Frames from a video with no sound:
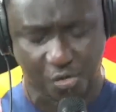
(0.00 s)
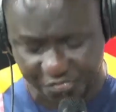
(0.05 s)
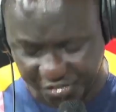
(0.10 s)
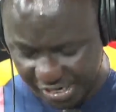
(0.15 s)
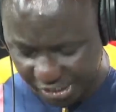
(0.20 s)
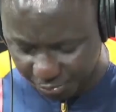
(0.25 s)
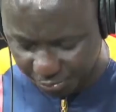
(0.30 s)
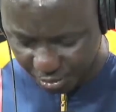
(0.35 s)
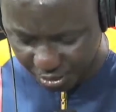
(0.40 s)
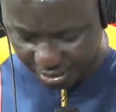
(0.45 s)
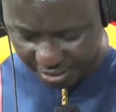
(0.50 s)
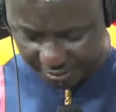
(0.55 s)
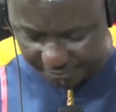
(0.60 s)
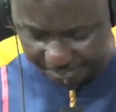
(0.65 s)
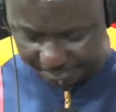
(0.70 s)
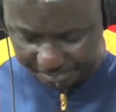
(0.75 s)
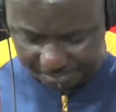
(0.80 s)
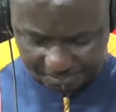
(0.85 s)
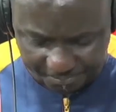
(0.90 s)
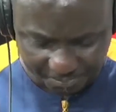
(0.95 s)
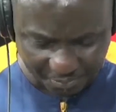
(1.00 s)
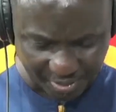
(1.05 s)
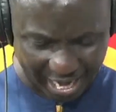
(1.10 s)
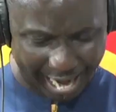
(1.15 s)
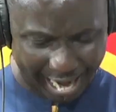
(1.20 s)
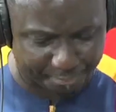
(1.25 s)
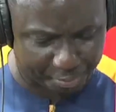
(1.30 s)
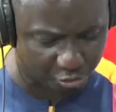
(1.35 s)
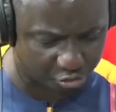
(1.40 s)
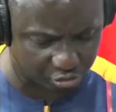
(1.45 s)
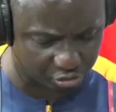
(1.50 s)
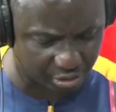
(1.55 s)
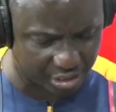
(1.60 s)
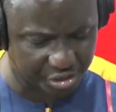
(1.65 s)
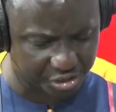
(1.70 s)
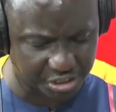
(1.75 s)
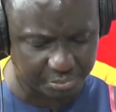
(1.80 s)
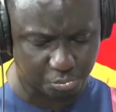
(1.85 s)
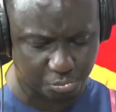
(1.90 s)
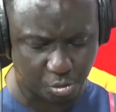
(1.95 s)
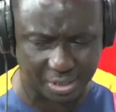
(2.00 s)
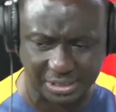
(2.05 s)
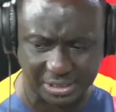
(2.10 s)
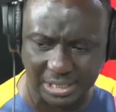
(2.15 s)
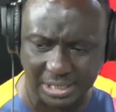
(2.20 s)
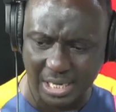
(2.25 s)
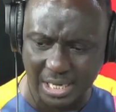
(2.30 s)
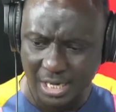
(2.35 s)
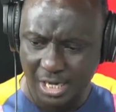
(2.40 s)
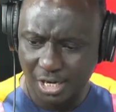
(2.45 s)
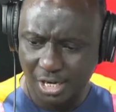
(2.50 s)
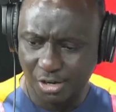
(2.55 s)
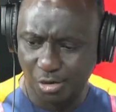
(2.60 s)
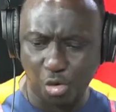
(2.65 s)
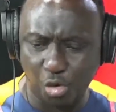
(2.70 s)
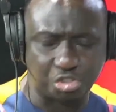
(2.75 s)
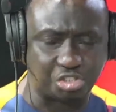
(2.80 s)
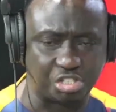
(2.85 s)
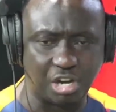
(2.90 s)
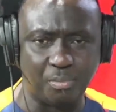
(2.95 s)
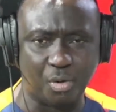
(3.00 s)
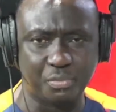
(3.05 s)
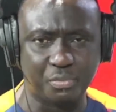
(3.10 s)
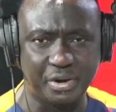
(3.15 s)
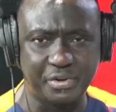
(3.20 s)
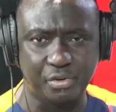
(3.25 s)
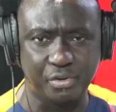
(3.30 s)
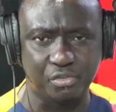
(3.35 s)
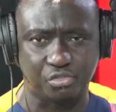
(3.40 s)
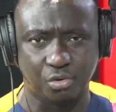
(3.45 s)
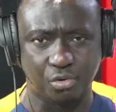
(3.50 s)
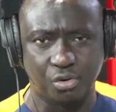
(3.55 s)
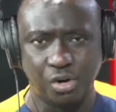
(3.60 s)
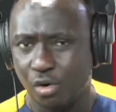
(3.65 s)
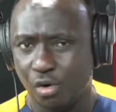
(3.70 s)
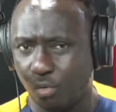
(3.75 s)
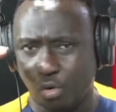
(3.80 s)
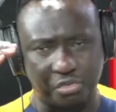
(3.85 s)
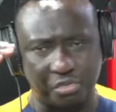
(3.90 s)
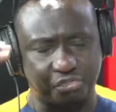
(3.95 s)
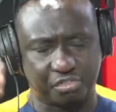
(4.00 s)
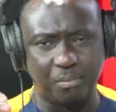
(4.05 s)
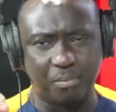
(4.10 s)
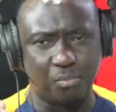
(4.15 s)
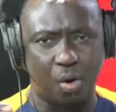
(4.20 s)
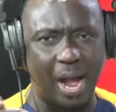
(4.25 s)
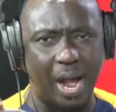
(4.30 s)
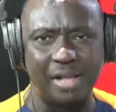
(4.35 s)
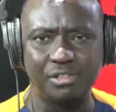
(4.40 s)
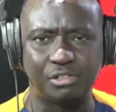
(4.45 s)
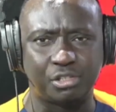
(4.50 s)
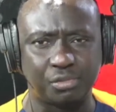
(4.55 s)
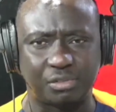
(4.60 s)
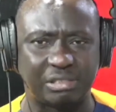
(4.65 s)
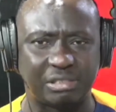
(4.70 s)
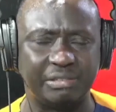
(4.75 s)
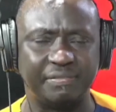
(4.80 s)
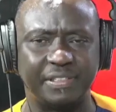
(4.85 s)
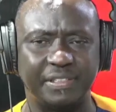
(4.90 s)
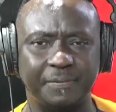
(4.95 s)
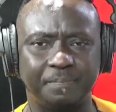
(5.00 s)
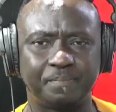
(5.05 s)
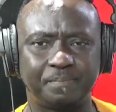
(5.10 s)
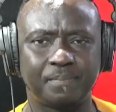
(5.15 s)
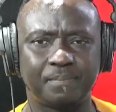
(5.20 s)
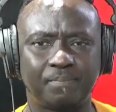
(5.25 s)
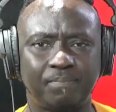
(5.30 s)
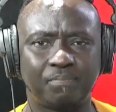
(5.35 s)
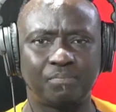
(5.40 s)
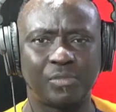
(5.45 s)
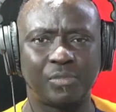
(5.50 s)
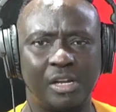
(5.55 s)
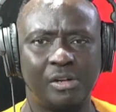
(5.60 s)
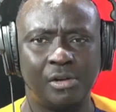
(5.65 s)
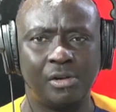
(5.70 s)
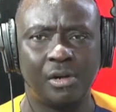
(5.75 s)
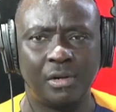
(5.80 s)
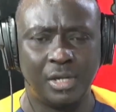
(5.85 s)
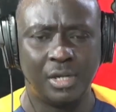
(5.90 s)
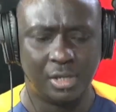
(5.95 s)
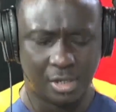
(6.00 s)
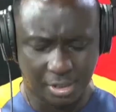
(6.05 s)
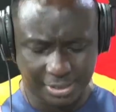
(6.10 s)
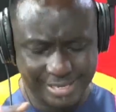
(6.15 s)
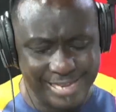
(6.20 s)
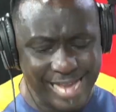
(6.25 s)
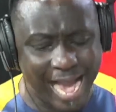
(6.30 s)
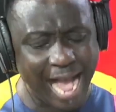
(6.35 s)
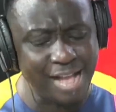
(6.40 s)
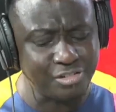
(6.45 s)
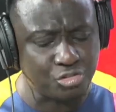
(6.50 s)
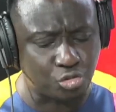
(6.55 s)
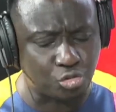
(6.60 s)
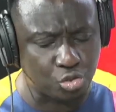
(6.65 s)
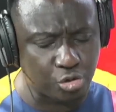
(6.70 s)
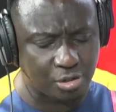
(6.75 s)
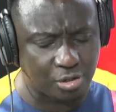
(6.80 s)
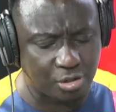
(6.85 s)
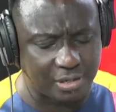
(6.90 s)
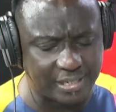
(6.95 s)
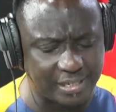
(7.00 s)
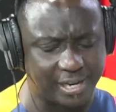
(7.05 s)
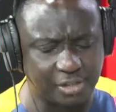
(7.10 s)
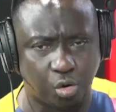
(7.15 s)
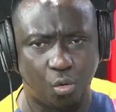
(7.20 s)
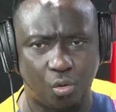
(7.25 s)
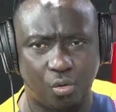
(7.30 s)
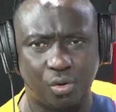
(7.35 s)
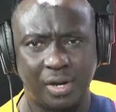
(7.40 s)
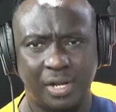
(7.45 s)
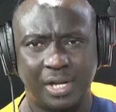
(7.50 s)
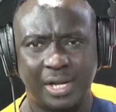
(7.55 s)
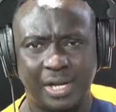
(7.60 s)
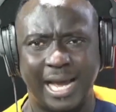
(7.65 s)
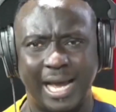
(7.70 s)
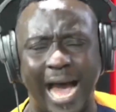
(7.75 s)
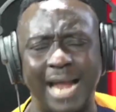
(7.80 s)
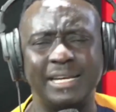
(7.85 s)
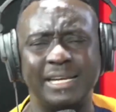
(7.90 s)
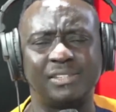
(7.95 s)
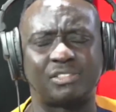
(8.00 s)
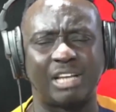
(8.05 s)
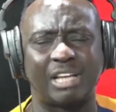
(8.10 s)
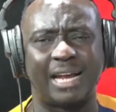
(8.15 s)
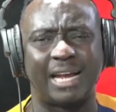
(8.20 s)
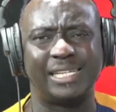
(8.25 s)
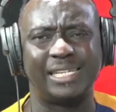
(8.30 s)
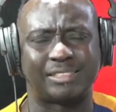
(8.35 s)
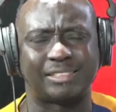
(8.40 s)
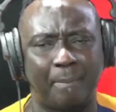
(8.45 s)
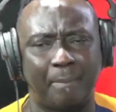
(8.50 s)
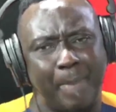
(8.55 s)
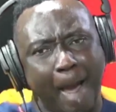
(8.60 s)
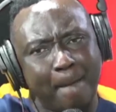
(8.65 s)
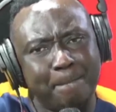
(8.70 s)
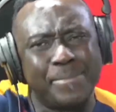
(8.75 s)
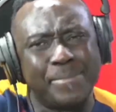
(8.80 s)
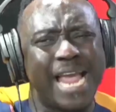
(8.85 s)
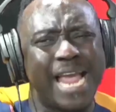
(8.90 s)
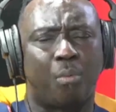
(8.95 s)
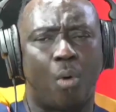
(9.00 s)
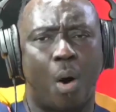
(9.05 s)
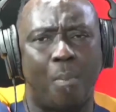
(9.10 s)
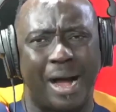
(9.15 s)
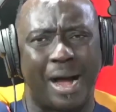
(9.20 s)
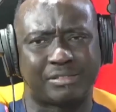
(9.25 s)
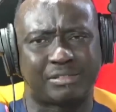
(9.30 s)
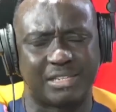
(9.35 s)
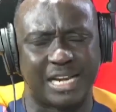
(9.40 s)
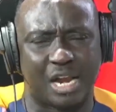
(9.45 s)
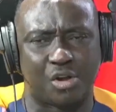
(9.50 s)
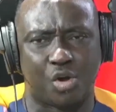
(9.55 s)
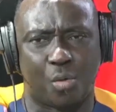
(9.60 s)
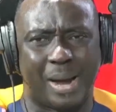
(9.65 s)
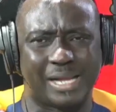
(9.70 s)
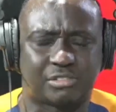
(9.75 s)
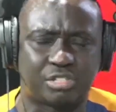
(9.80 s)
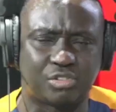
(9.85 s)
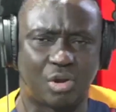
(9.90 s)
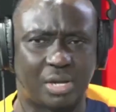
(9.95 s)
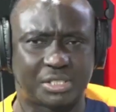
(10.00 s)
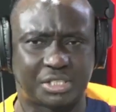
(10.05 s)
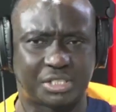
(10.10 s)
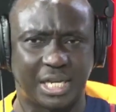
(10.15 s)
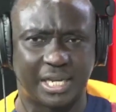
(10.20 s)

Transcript: Facebook, Apostle Agyenim Boateng, Oshamu Radio Show, Oshamu Angel TV. Yasu Kriso. And decide this a baby a woman ten and a matter of